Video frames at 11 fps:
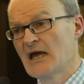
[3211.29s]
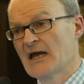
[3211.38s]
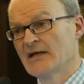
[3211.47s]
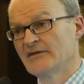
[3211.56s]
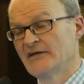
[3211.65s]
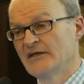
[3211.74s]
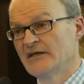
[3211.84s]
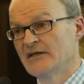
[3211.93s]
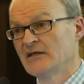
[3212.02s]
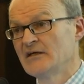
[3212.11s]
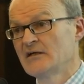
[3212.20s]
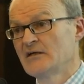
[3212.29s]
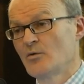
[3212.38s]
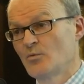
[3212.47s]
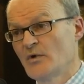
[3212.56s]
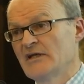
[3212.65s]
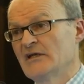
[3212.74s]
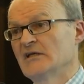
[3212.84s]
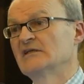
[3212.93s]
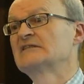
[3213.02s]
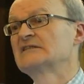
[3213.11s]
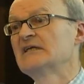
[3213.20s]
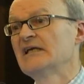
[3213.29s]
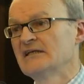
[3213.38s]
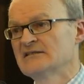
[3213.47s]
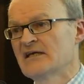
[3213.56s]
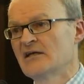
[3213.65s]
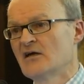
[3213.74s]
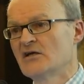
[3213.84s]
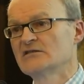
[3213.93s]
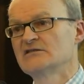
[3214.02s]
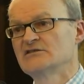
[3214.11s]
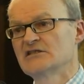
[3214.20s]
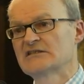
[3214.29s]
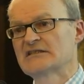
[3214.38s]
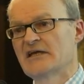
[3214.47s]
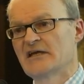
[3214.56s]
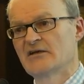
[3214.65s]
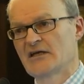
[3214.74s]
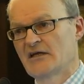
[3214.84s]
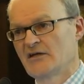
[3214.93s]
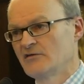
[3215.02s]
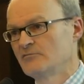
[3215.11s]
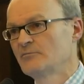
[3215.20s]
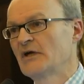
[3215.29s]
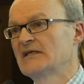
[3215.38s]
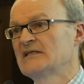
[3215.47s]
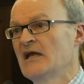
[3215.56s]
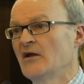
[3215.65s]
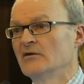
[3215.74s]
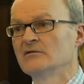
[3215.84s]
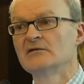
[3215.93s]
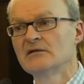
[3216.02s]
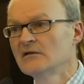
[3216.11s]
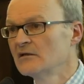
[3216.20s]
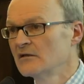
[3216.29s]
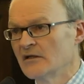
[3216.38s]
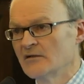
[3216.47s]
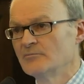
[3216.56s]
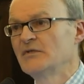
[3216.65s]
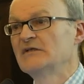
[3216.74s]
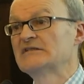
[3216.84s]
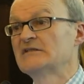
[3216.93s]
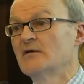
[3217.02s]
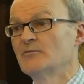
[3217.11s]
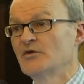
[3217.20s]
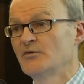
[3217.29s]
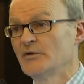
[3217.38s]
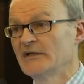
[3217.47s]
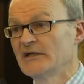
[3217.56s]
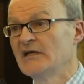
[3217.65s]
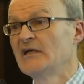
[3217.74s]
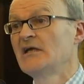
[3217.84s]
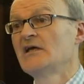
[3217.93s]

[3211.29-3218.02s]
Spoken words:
And the witness is then asked to just say, okay, you've picked out, you know, person number three,